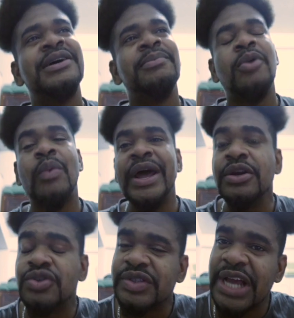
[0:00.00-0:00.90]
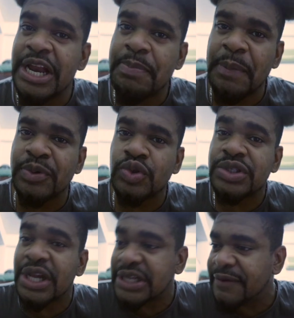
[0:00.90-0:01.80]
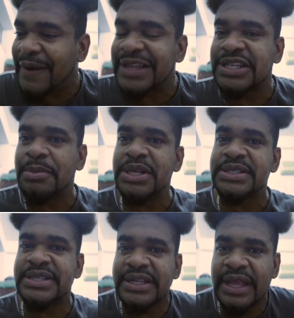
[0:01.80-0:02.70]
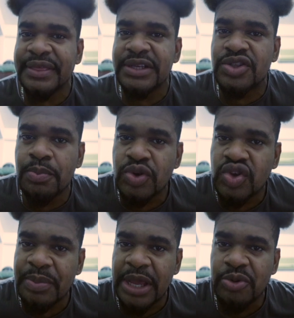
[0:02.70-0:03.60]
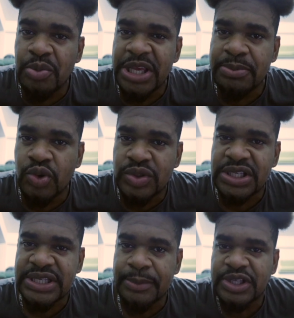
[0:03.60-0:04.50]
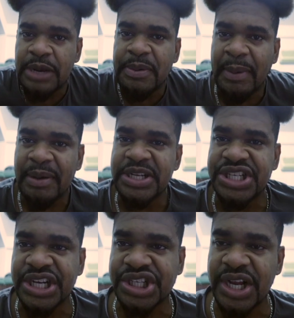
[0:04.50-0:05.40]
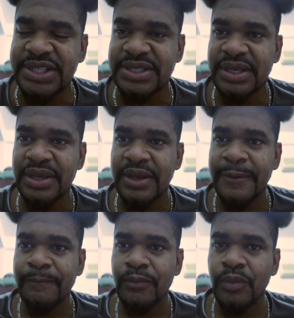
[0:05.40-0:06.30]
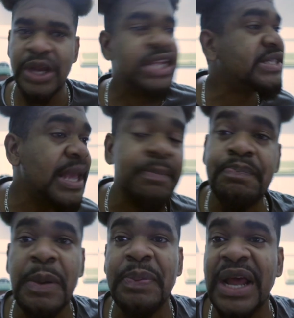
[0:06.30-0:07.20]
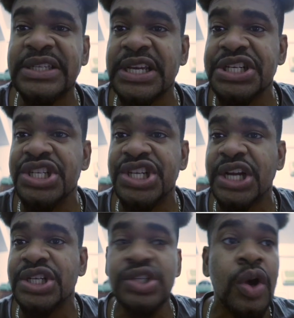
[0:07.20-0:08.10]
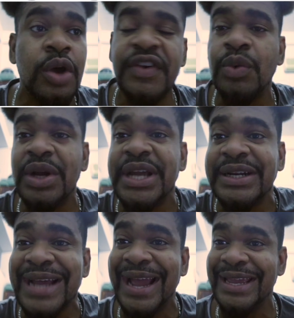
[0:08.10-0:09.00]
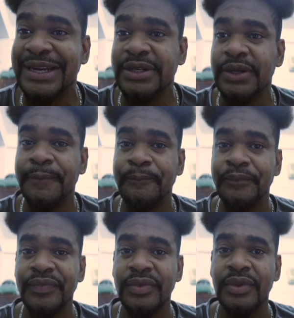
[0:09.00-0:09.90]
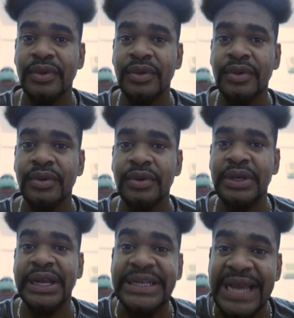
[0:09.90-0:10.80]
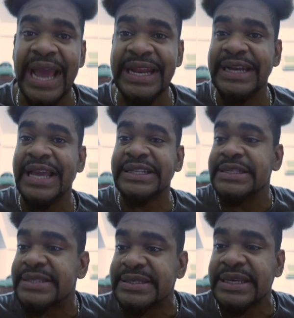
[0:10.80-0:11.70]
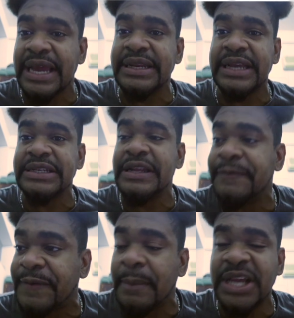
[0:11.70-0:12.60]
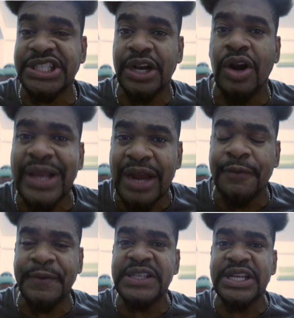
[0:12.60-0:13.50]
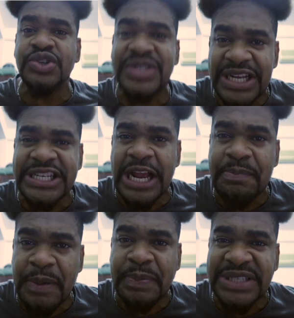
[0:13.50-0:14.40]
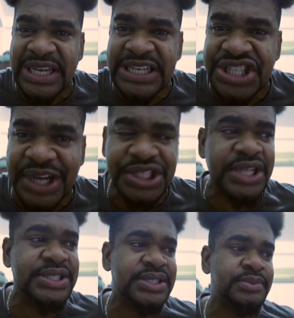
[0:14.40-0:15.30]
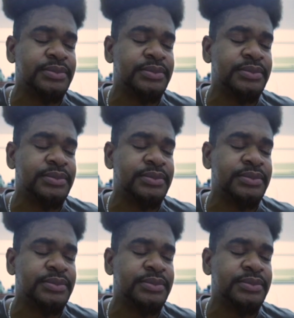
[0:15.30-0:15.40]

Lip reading: But why don't you tell the people to take their vitamins, take their things to boost up their immune system? You tell people about injections. When the same people are taking injections all over the world, they are dying. They're dying and getting sick and getting inflammation, all kind of things, and you still tell people to take injections.